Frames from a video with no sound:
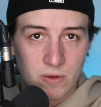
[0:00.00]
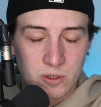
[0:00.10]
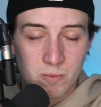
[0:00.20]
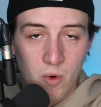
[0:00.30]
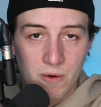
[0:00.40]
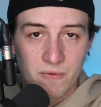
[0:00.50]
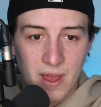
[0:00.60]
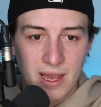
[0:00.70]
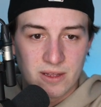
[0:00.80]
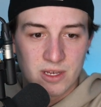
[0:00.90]
There's more
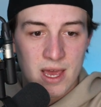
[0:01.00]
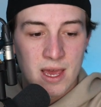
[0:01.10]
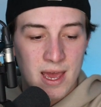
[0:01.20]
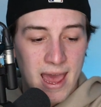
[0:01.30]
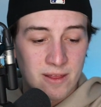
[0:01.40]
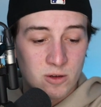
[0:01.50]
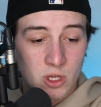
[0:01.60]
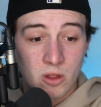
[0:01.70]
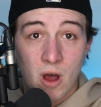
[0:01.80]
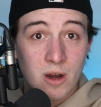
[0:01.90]
fans, and there's
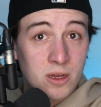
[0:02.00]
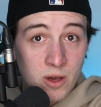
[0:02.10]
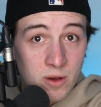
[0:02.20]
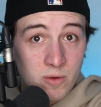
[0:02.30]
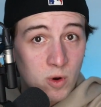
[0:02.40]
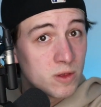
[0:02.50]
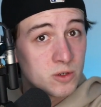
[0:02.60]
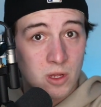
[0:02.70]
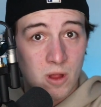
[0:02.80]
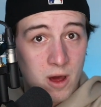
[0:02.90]
a lot of good where
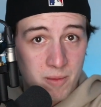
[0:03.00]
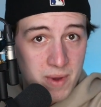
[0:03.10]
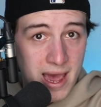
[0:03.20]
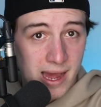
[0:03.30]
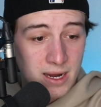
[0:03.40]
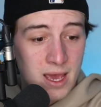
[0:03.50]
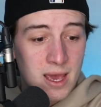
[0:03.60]
there's a lot of bad.